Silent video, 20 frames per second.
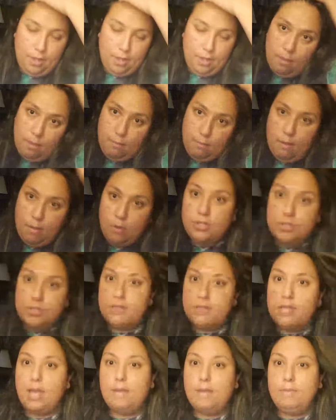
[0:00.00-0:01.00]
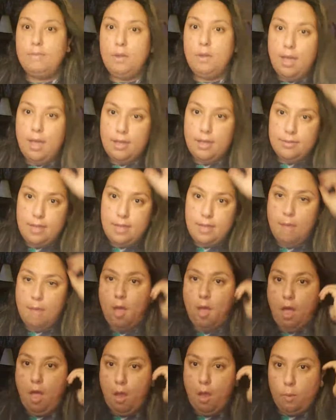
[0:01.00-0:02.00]
most of the time, you guys, I'm
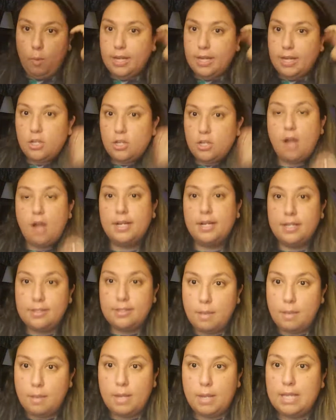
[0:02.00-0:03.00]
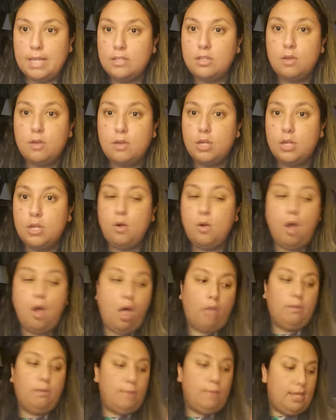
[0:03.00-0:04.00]
already talking to somebody, so you
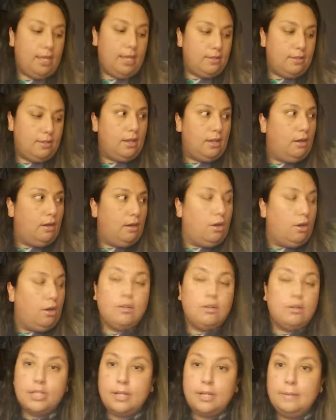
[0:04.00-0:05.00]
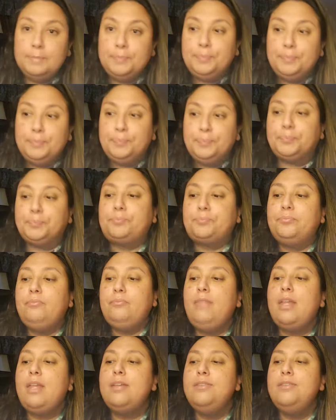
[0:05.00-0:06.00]
calling me isn't going to hurt.
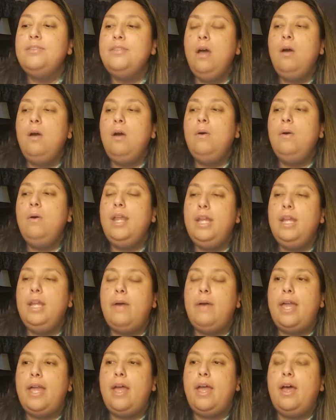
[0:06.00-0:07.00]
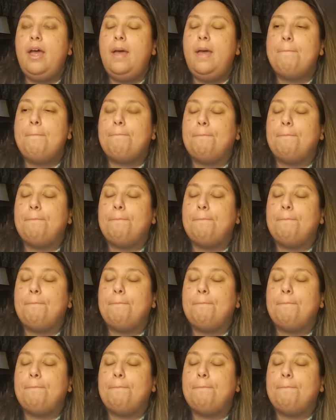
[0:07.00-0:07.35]
So anyway, I